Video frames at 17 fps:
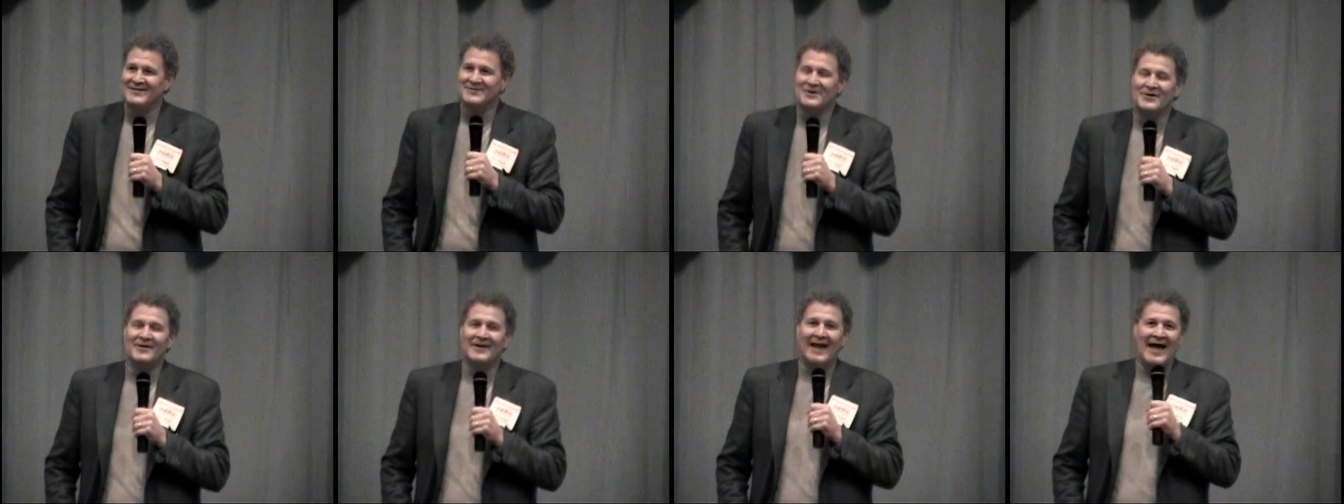I
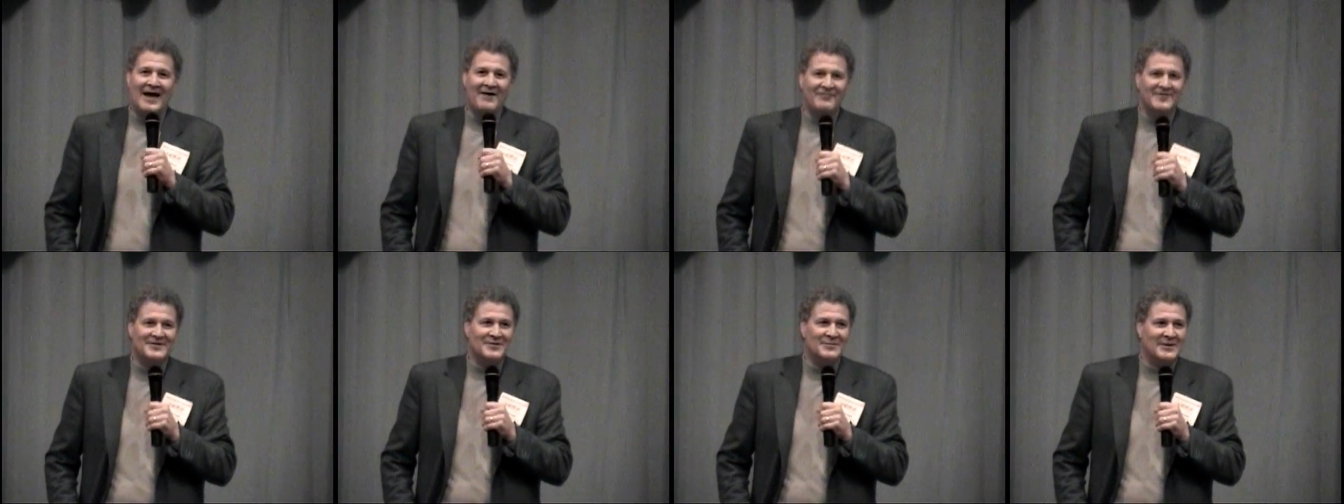started
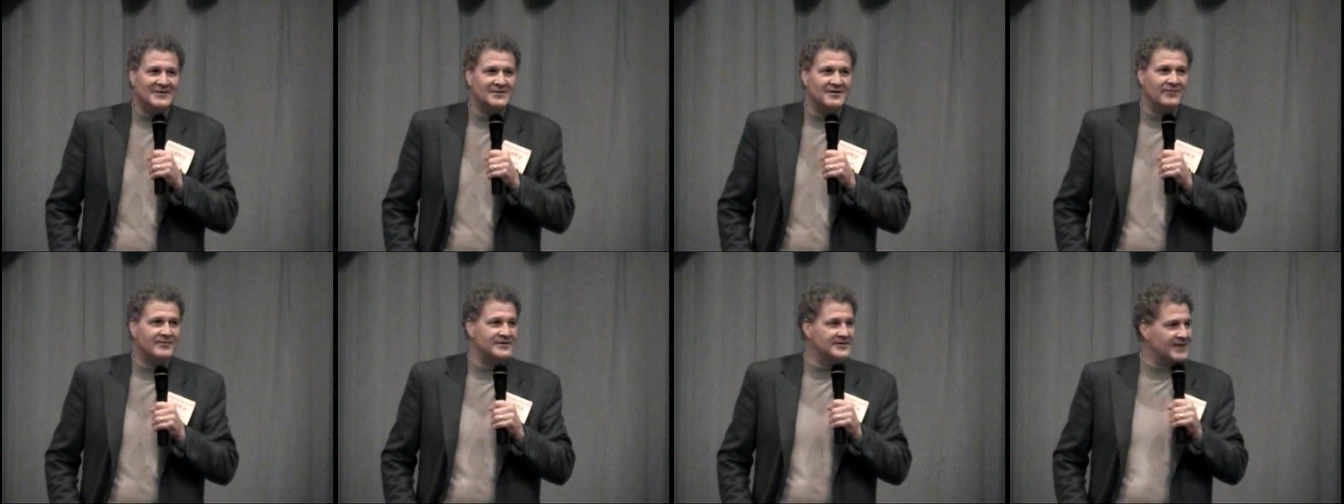laughing to
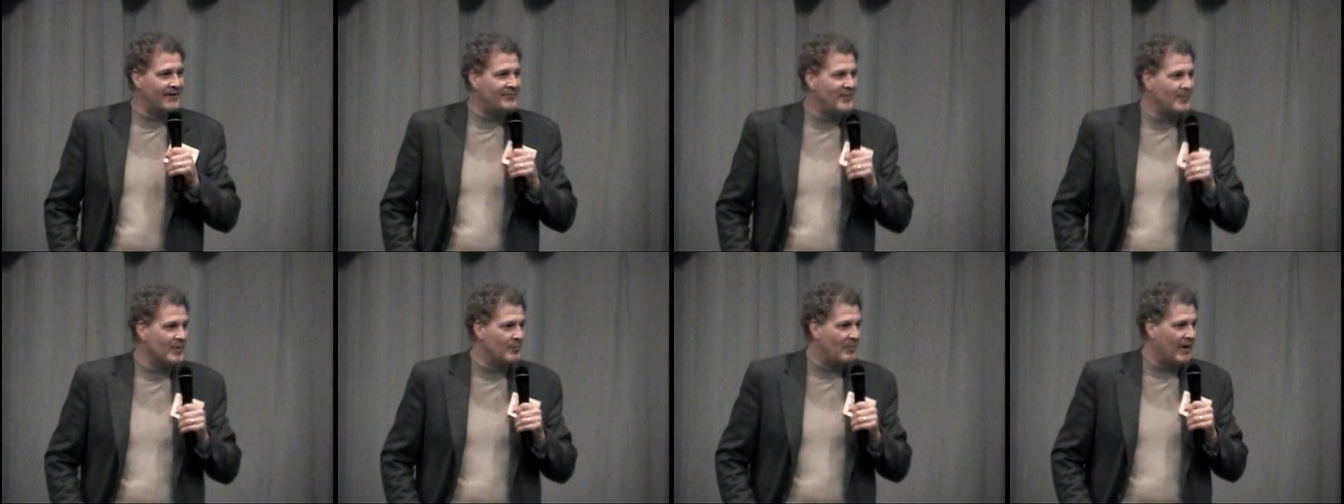myself, because I
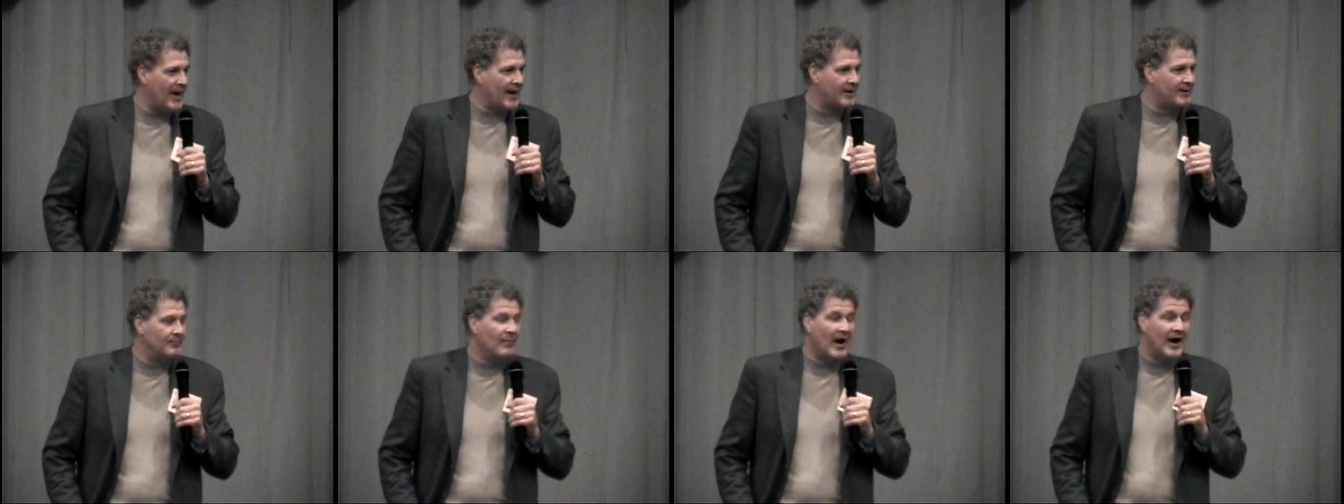remember
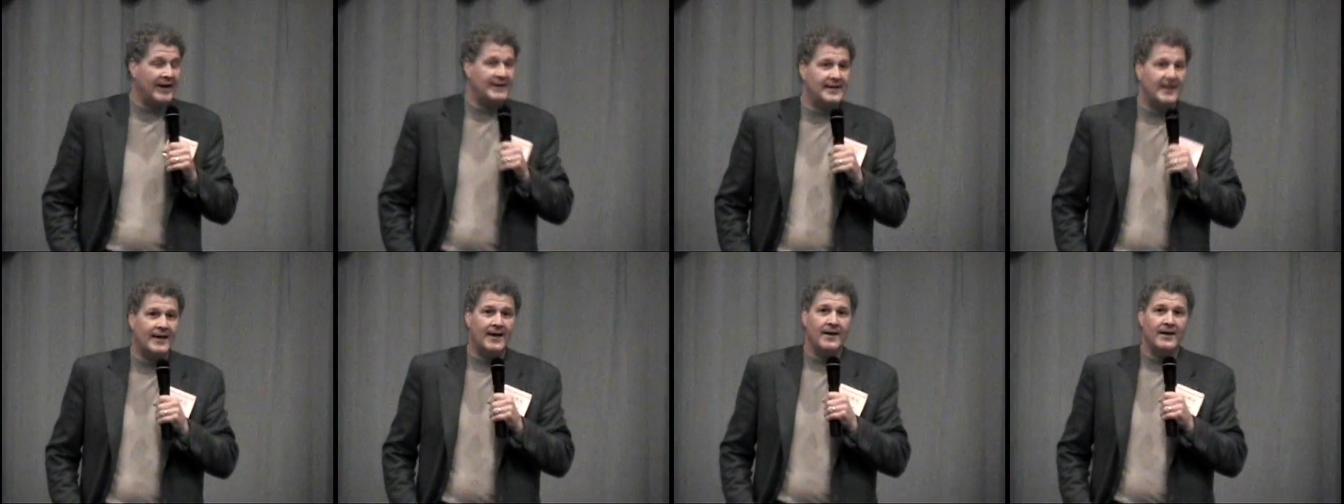back in
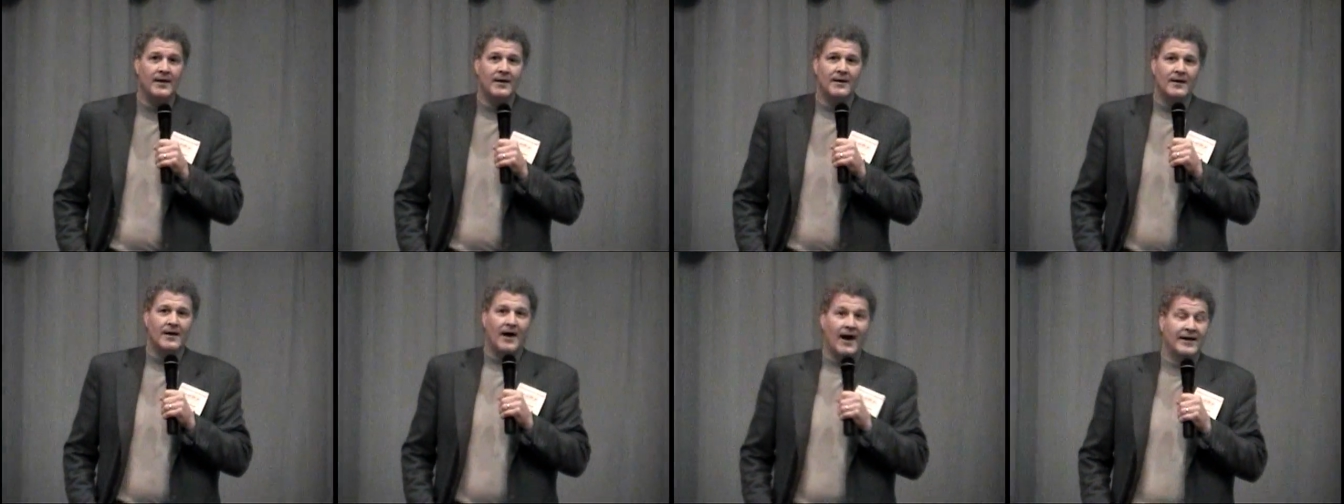my day,
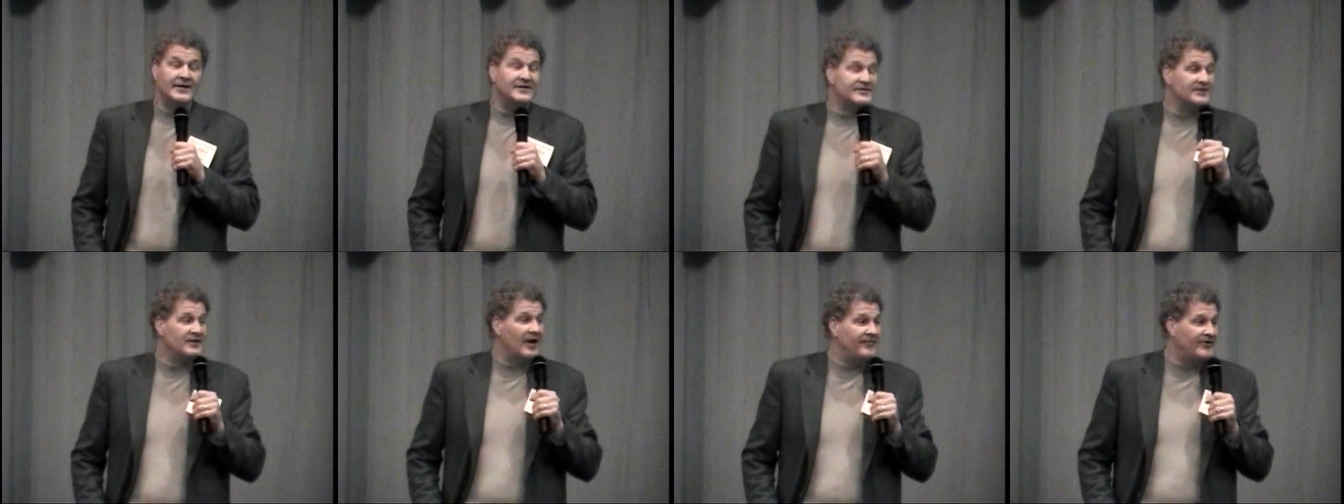I
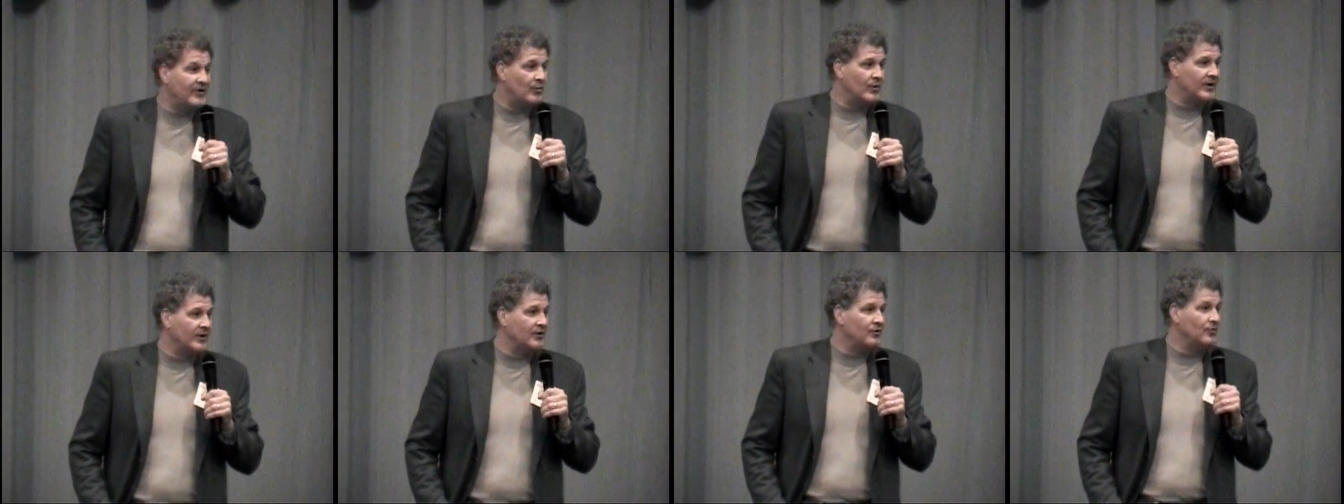just loved it
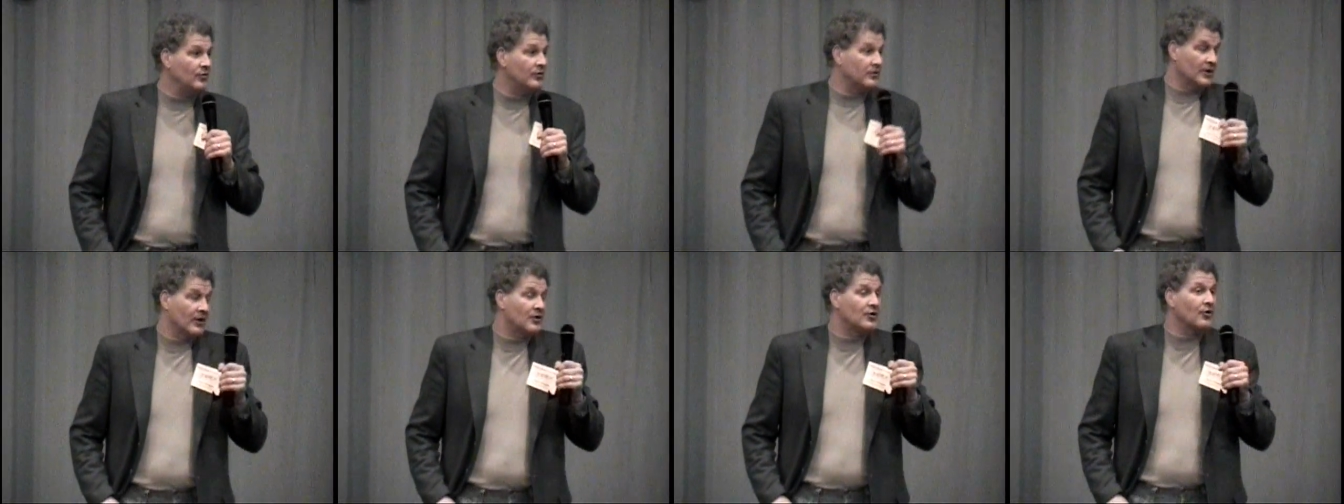when
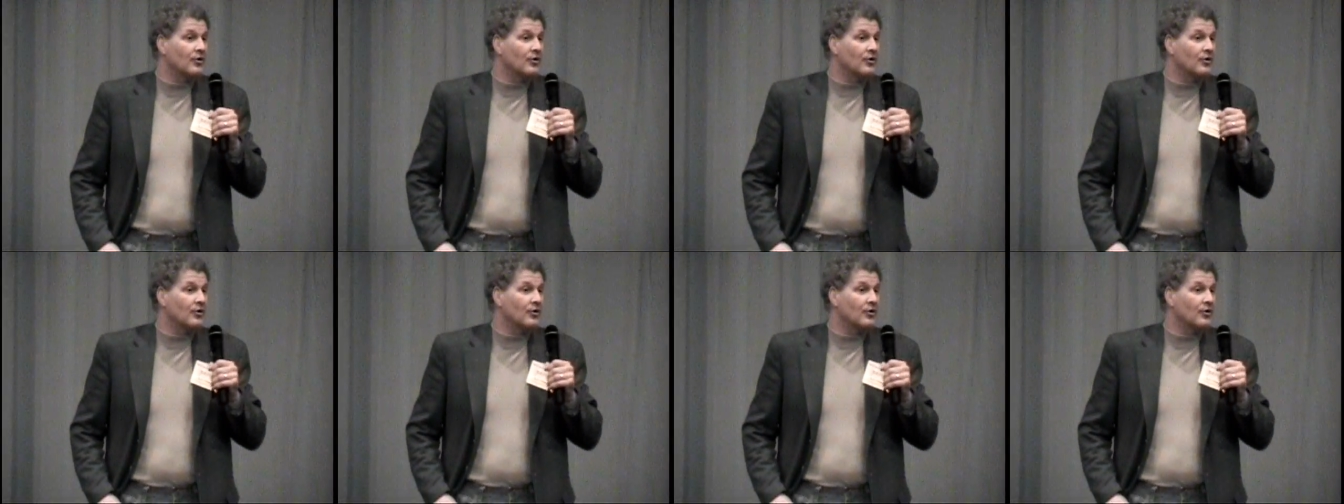a